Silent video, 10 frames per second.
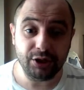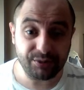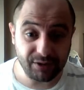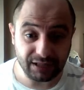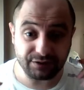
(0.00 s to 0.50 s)

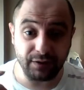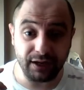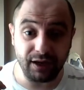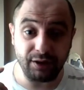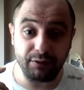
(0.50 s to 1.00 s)

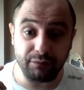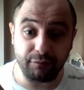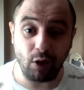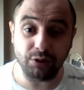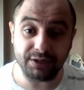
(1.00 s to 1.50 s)
transfer the
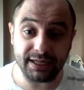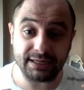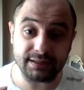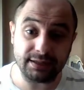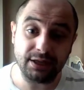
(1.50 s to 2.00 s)
phone
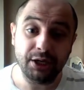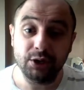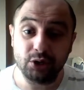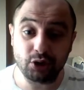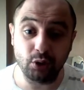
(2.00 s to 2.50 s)
data
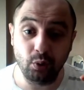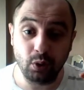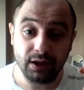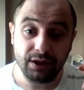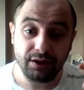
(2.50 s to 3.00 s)

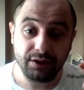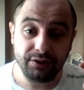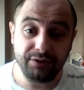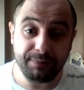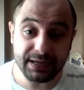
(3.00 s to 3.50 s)
to
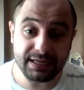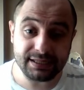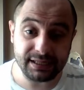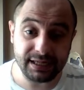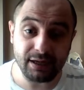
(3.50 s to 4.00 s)
the
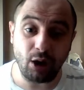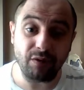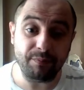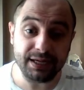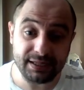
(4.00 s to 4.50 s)
PC, or
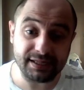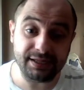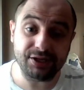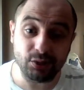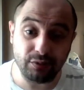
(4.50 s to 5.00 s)
the
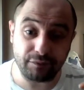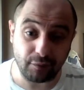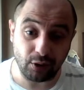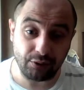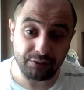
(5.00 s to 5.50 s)
PC to the
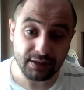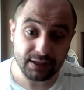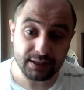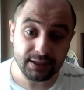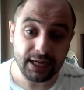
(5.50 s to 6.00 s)
phone,
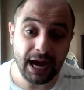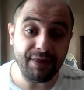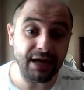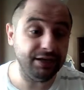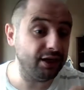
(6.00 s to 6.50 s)
and
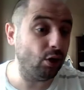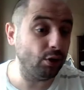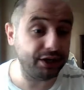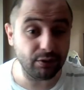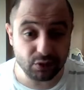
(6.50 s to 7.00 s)
then you
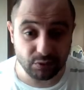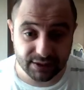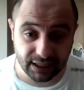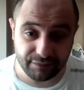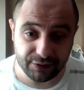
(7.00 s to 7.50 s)
hook it up to a
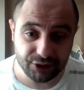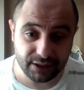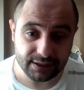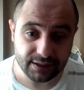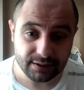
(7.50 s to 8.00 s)

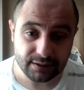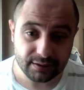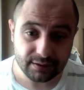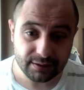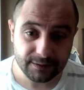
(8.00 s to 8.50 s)
television.
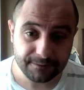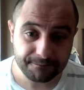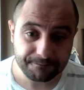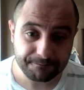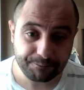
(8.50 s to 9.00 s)

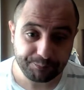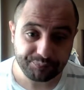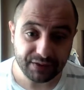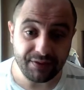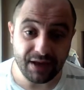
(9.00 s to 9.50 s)

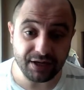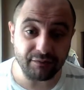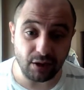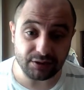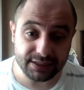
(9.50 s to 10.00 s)
And then you've
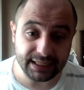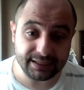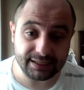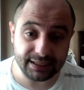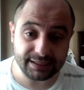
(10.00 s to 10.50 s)
got
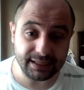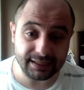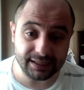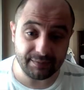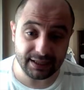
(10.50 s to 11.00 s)

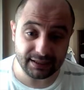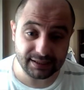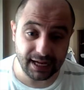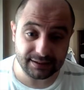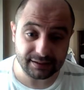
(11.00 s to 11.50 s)
666
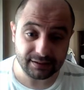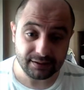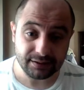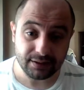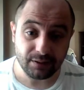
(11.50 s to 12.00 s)
MHz
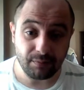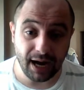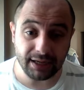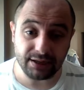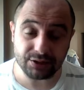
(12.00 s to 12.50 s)

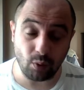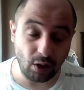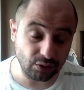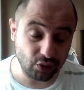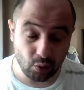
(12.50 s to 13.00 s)
minus
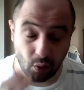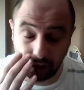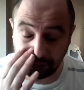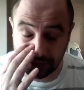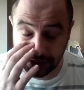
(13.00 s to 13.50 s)

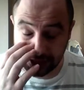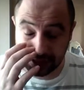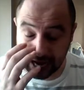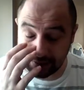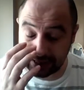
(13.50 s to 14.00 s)
121
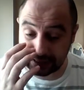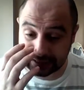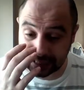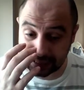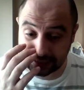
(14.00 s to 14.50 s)

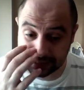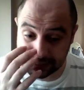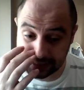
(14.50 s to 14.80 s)
MHz.